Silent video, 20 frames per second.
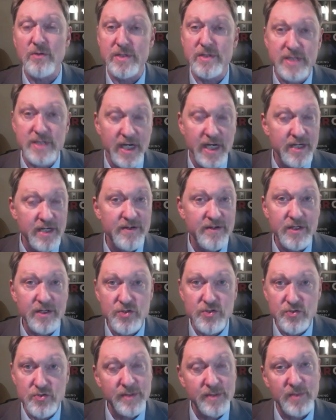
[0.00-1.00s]
always had an
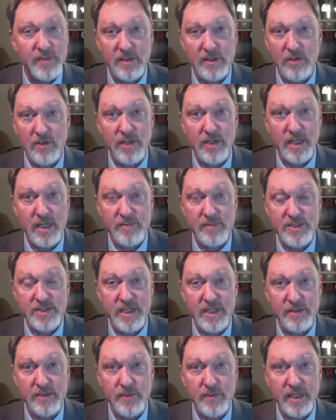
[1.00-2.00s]
extremely low
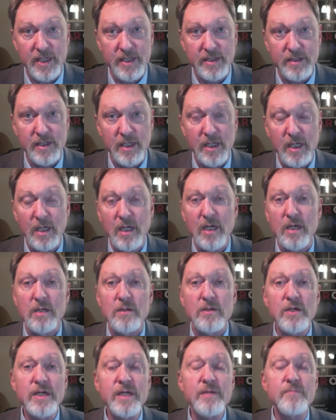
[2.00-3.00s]
homicide rate.
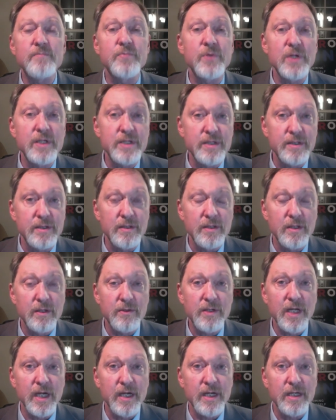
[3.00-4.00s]
Look at Britain,
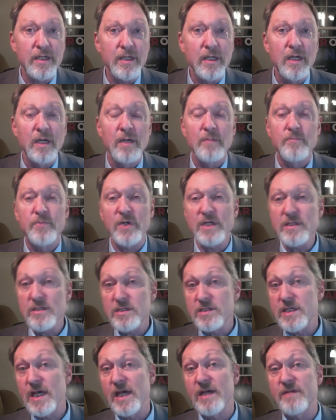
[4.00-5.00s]
okay?
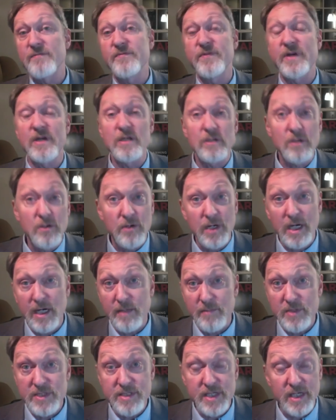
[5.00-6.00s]
Britain's had a very low you
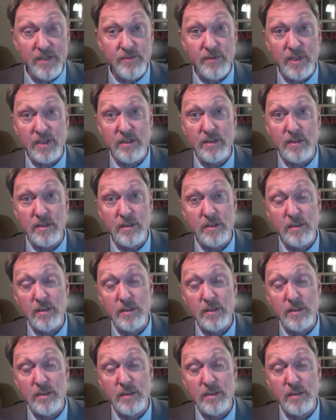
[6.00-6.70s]
homicide think, John, do